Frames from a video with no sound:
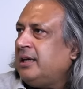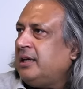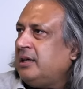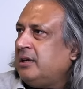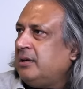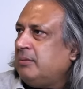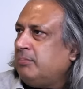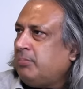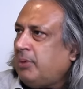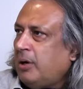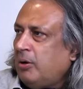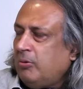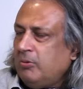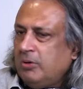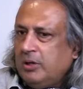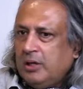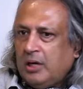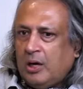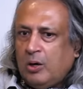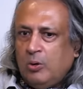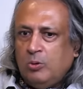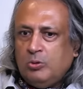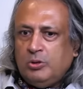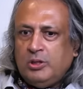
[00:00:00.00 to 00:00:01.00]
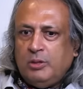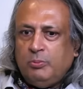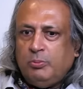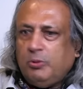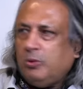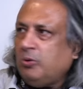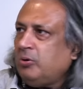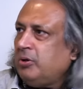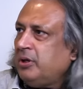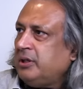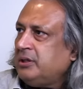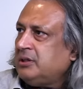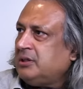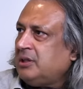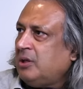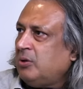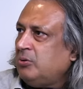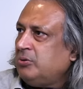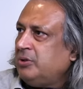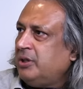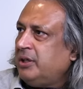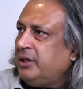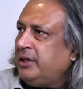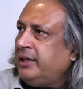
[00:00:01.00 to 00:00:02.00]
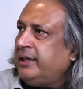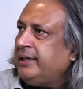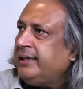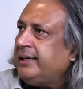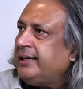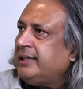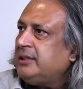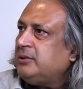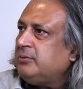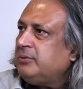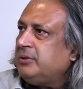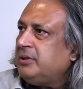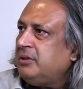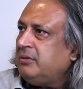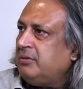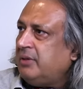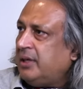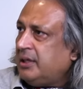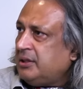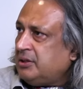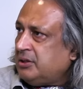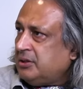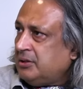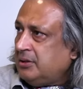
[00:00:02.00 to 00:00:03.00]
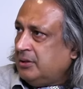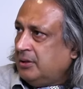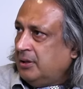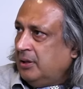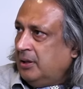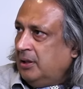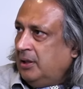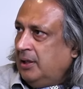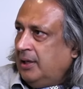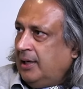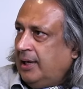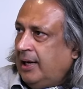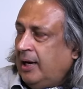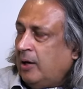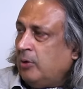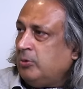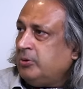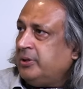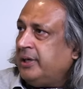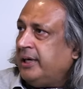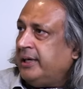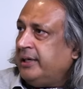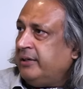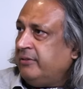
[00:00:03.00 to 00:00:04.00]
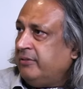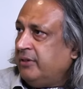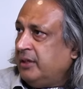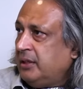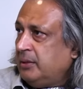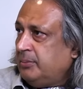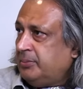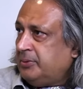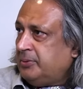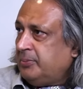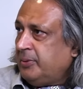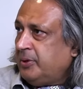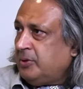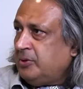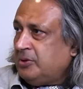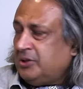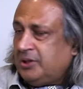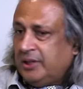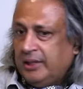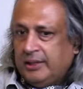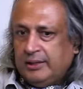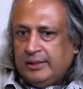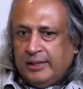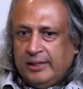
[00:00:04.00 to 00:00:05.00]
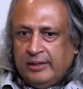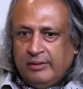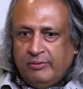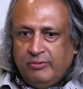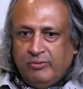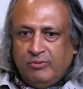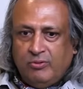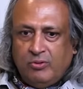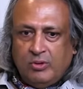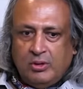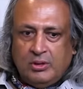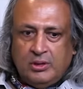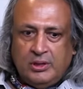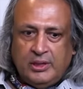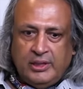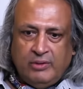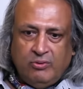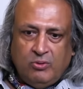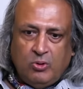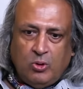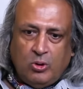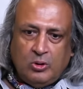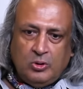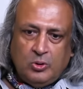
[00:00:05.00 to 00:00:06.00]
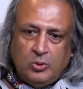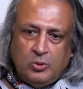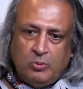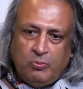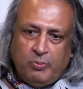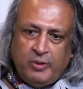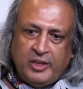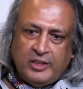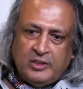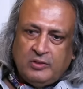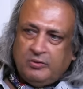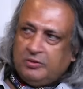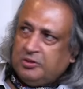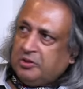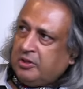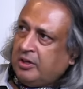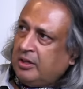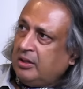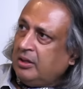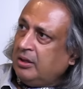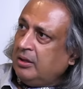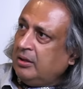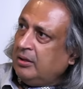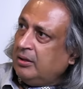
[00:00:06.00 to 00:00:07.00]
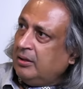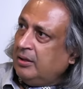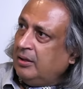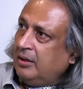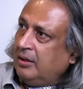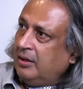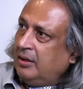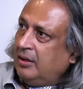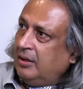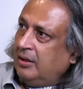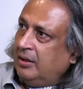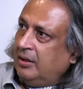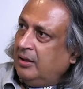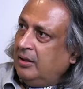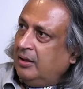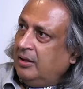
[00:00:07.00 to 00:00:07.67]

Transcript: in power, how they progress, how they re-engage with the West, how that develops. Because see, they've gone through a phase of struggle to